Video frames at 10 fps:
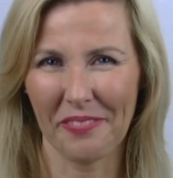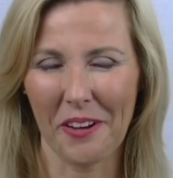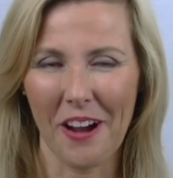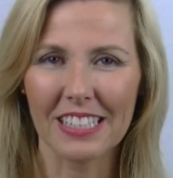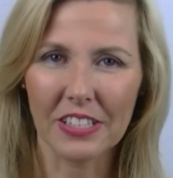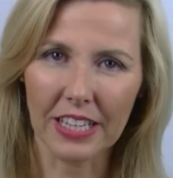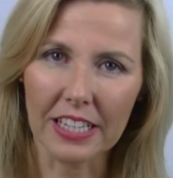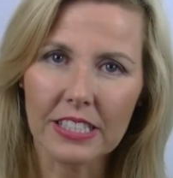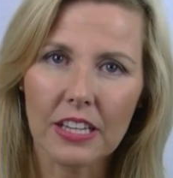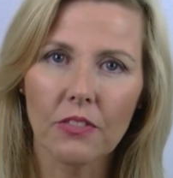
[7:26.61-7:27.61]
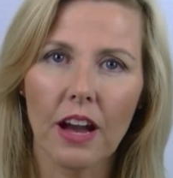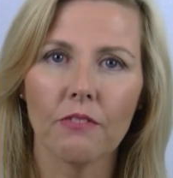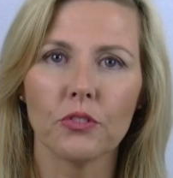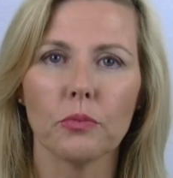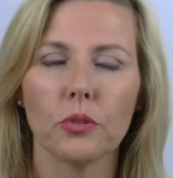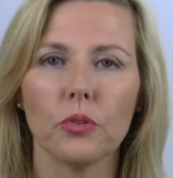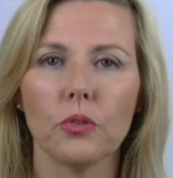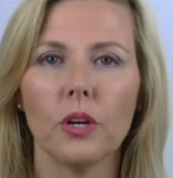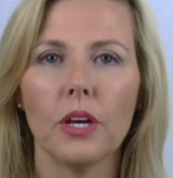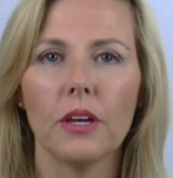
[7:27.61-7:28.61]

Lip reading: All right, so get yourself comfortable.